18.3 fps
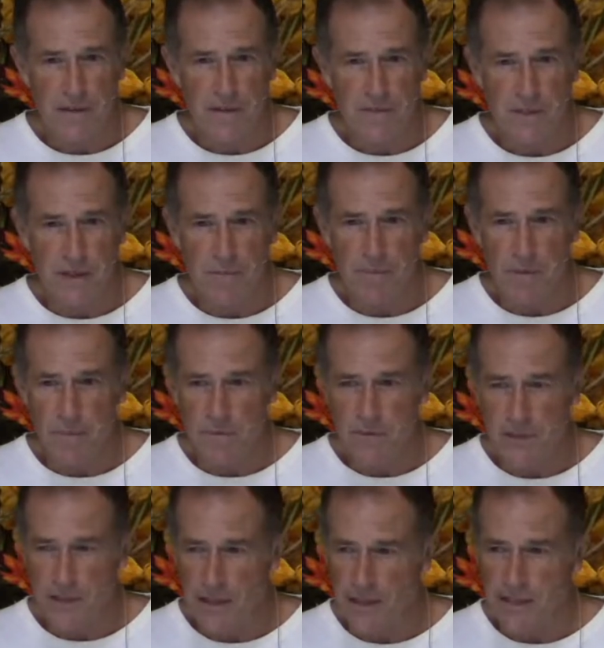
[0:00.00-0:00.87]
Some people
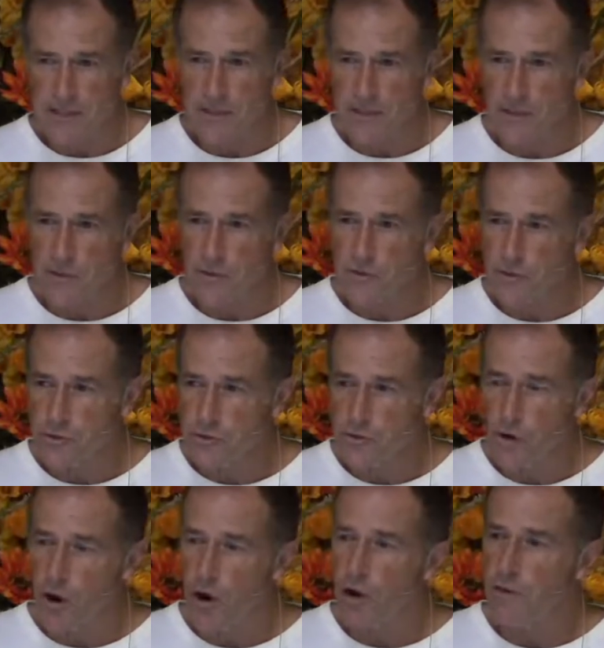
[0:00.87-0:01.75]
say that's a little
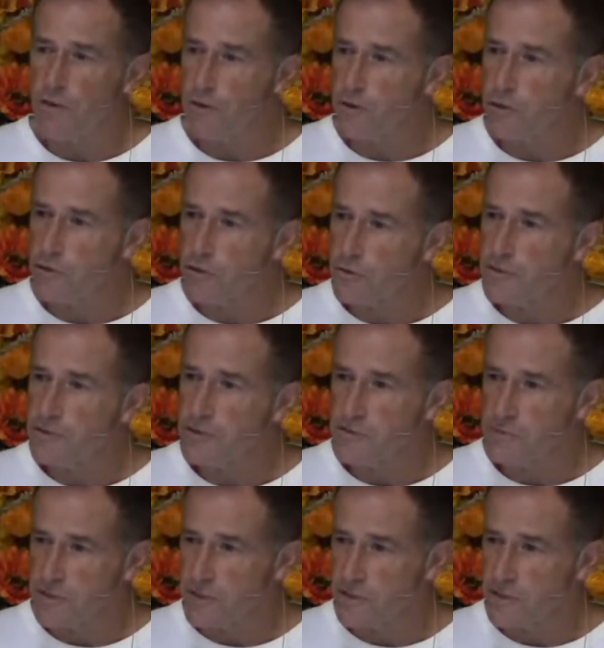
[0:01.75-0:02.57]
too all-inclusive.